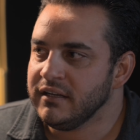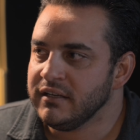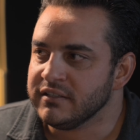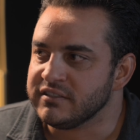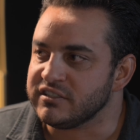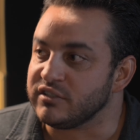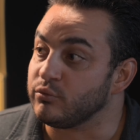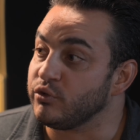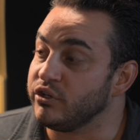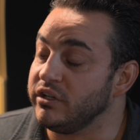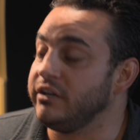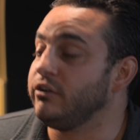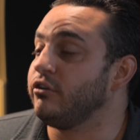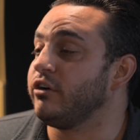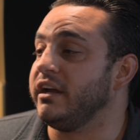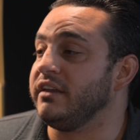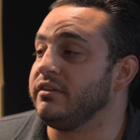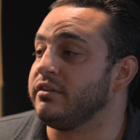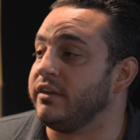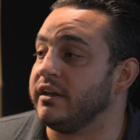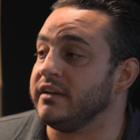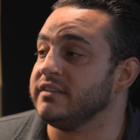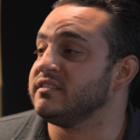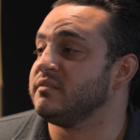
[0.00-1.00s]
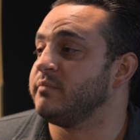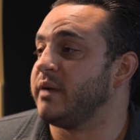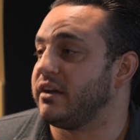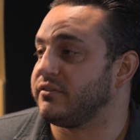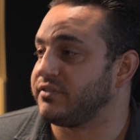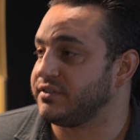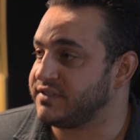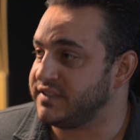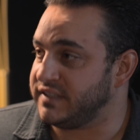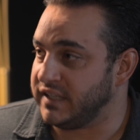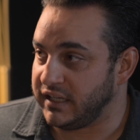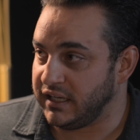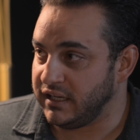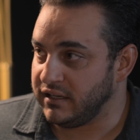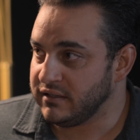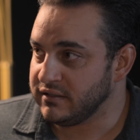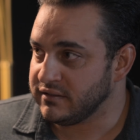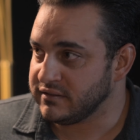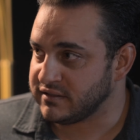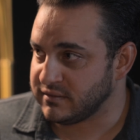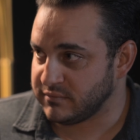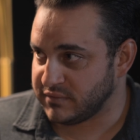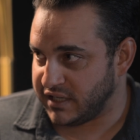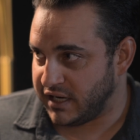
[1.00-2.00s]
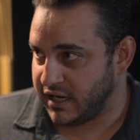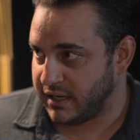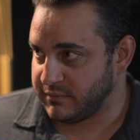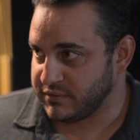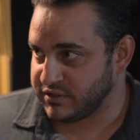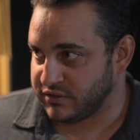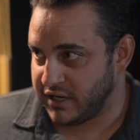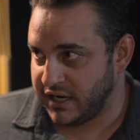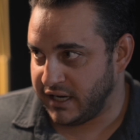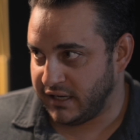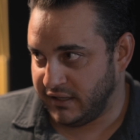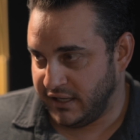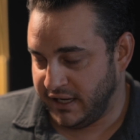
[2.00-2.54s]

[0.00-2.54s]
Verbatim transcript: some really great things about the city sometimes, right?